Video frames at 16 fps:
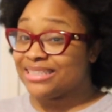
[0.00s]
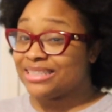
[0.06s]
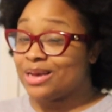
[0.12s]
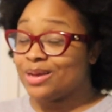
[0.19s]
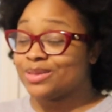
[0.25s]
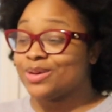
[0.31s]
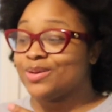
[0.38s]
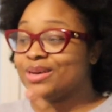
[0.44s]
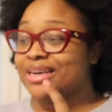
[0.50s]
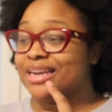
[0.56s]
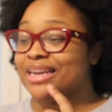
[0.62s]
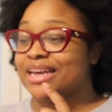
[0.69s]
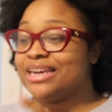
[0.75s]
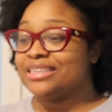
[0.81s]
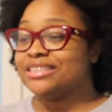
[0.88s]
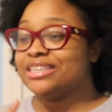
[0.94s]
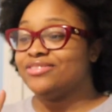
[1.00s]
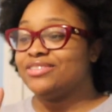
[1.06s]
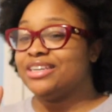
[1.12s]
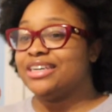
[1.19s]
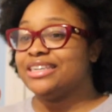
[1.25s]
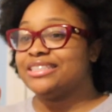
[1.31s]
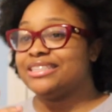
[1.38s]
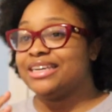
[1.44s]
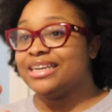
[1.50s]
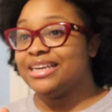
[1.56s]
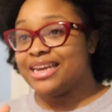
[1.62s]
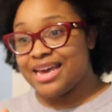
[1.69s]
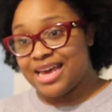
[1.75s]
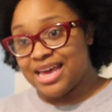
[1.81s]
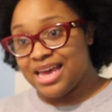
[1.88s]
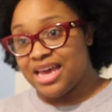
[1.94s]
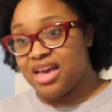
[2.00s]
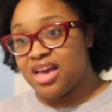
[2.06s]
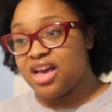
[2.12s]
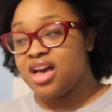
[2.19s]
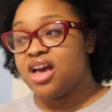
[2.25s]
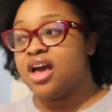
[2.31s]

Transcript: so i'm gonna get a lot of stuff done today